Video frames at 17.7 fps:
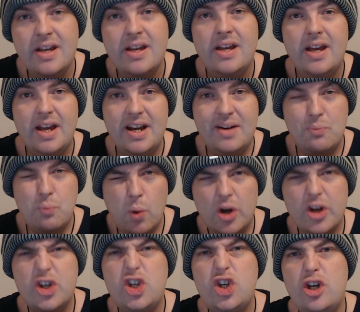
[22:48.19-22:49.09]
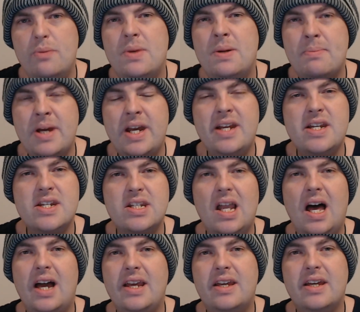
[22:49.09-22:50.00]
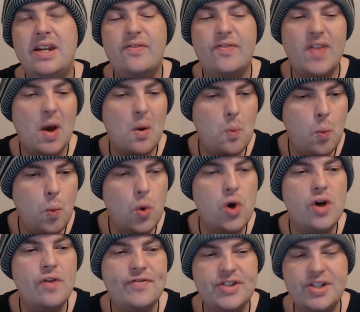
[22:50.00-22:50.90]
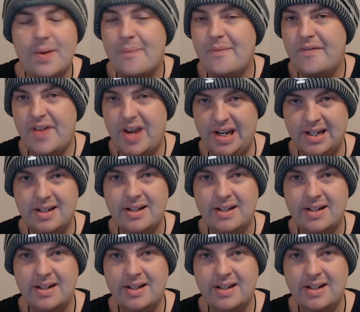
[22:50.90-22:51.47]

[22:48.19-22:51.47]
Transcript: in what a human being is like and if they're worth something.